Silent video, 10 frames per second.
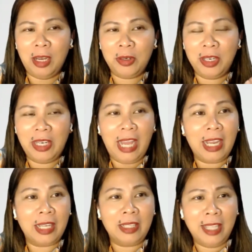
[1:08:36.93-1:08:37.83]

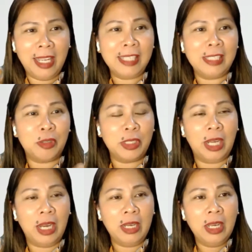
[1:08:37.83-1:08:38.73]
deduct this or
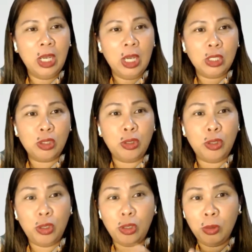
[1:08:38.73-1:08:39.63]
not. So do
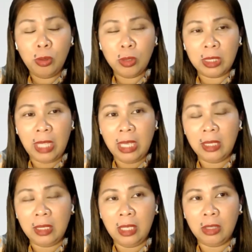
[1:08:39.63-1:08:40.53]
you take
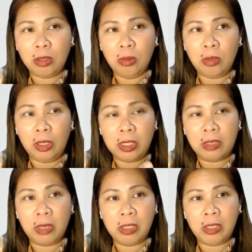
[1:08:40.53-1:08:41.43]
it into
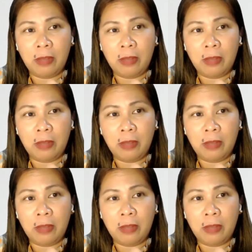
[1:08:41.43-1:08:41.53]
consideration?